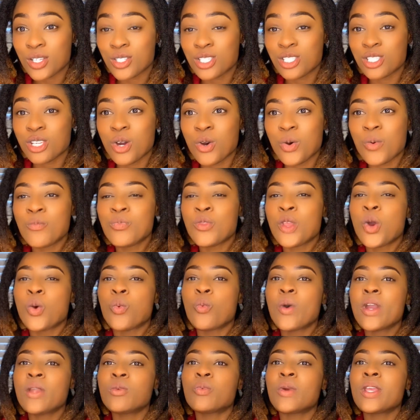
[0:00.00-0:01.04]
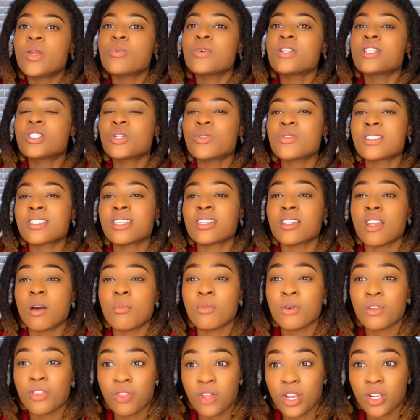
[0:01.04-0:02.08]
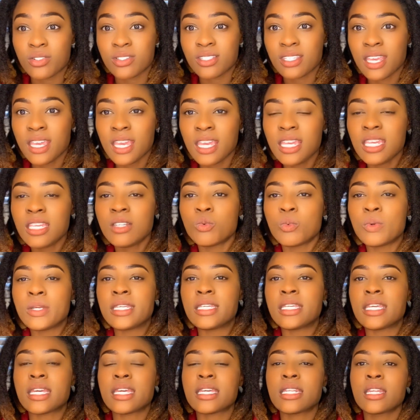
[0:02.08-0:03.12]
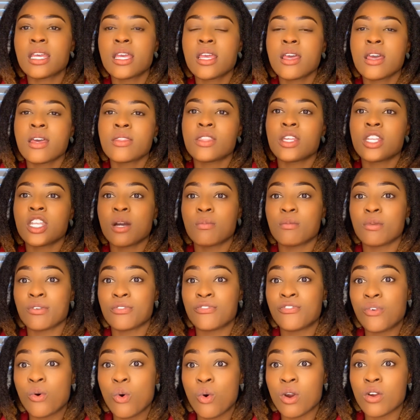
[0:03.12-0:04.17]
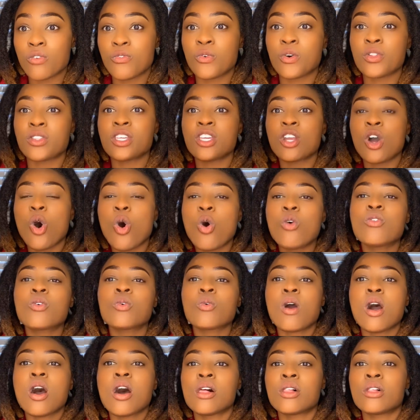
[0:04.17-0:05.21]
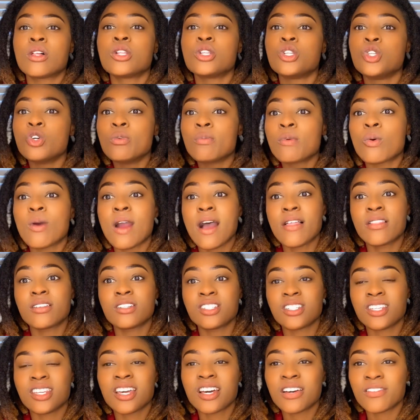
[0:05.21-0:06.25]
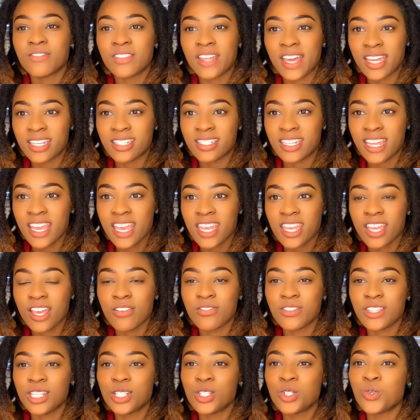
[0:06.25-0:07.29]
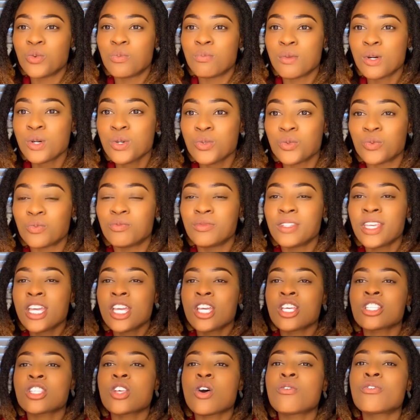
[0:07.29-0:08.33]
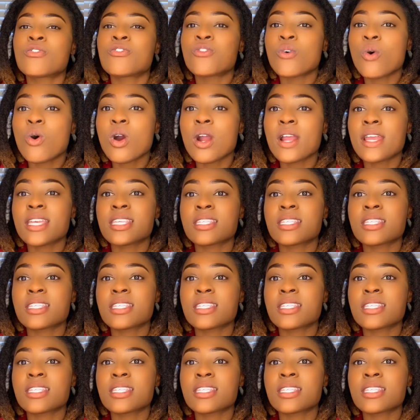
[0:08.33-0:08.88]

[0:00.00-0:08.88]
So when we reduce the number 13, we get the number 4 for the overall numerology of that day of the new moon. So 4 is